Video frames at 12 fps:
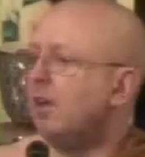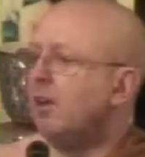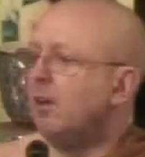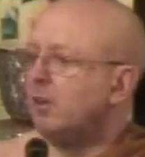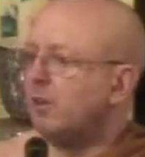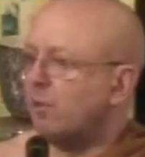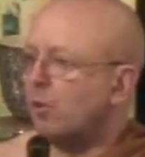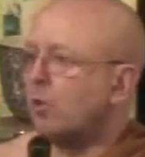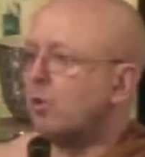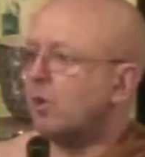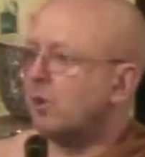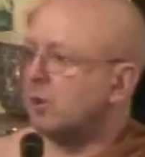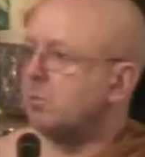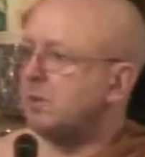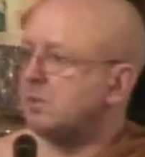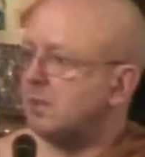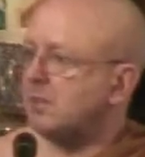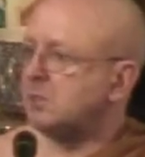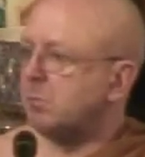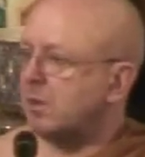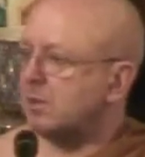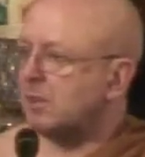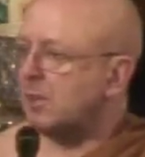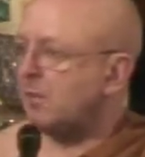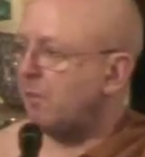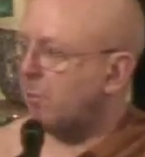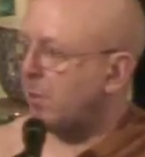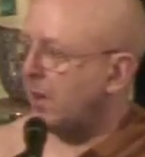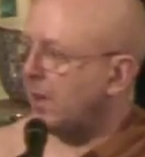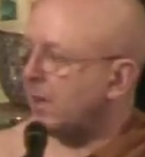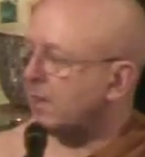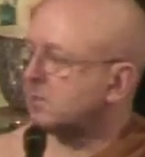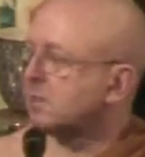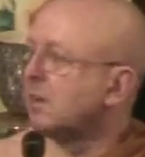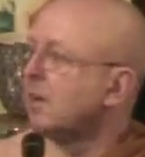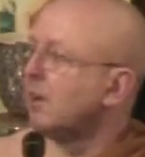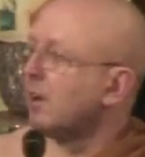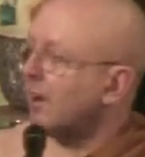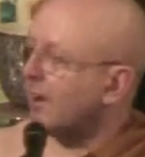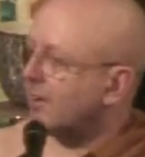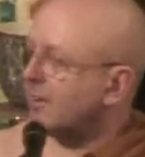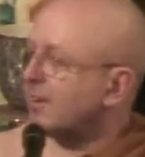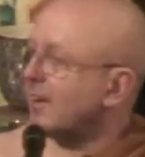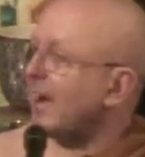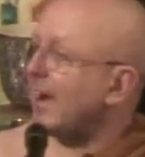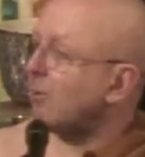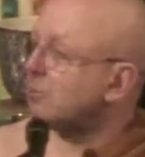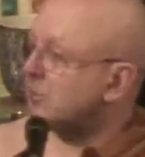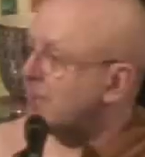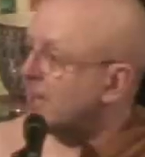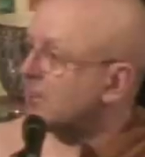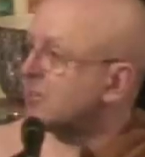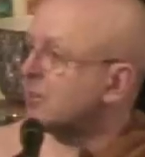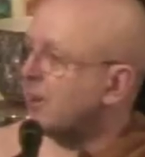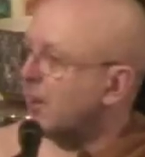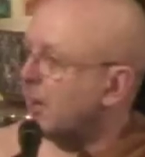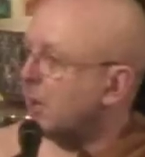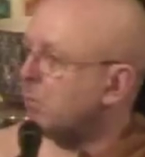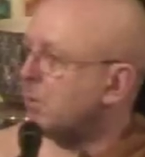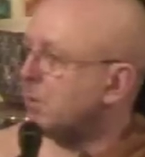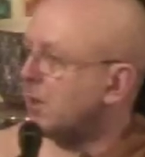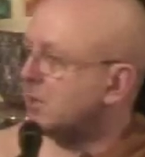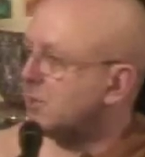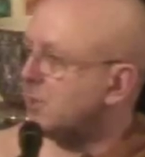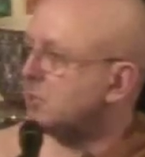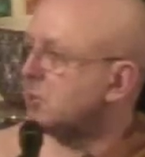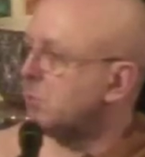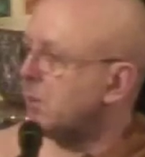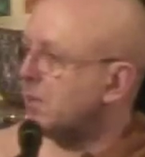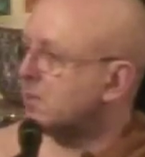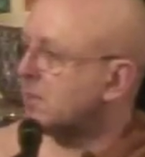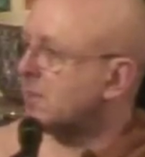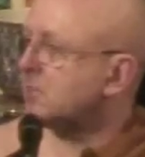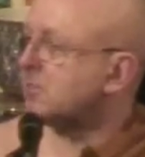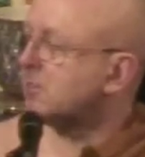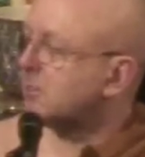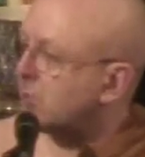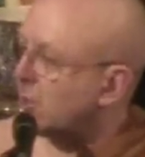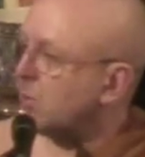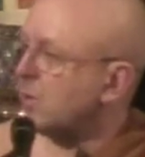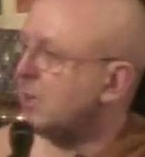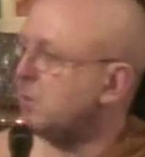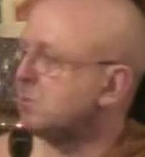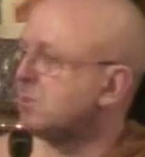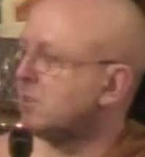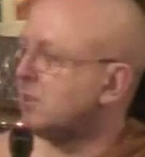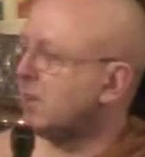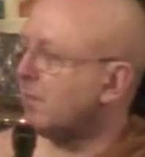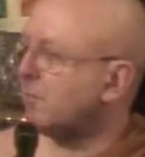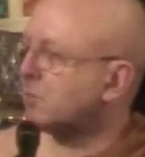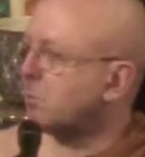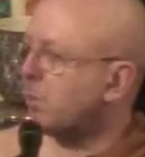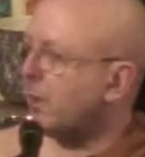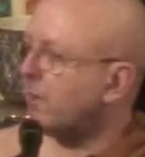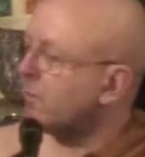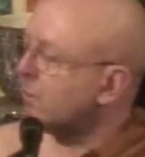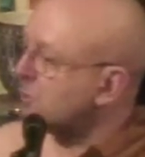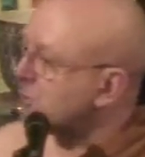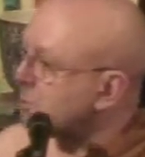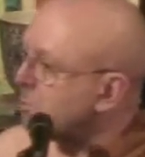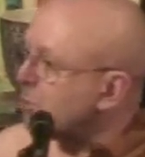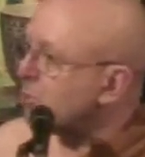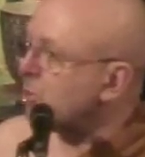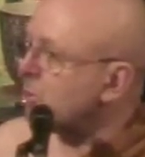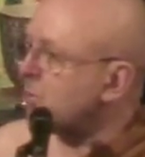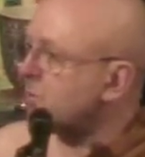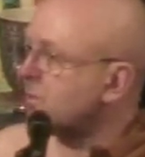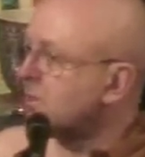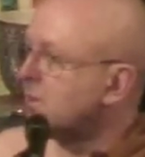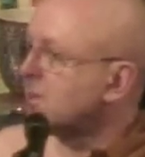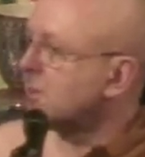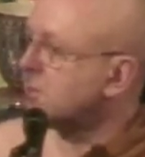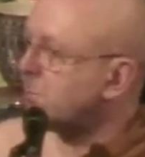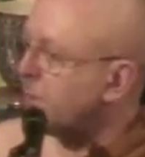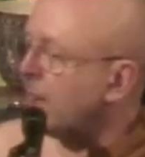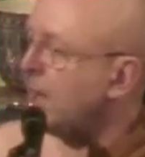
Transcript: You've all heard me teach meditation for many years. How gentle I am when I teach you meditation. Don't keep sitting if it's painful, just move, because pain